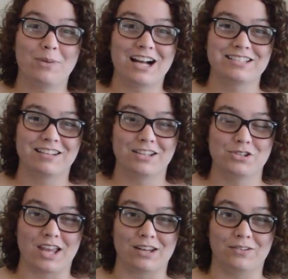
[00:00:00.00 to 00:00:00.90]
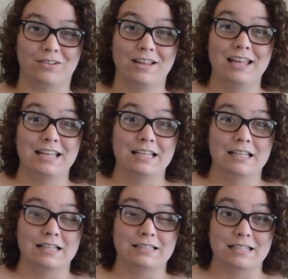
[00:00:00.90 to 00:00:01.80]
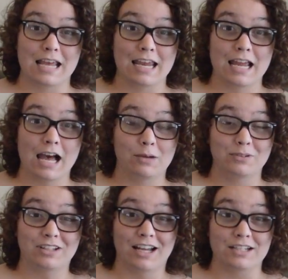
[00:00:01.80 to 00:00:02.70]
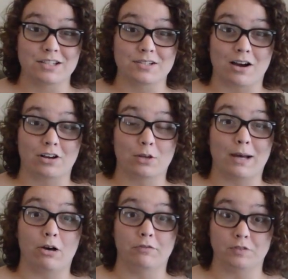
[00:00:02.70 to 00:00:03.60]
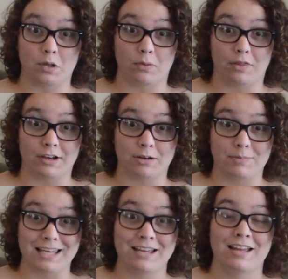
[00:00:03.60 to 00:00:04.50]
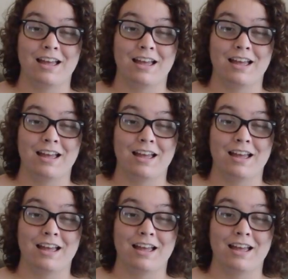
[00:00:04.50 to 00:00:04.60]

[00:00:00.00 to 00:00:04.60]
back to the channel. Today I would like to talk about float therapy.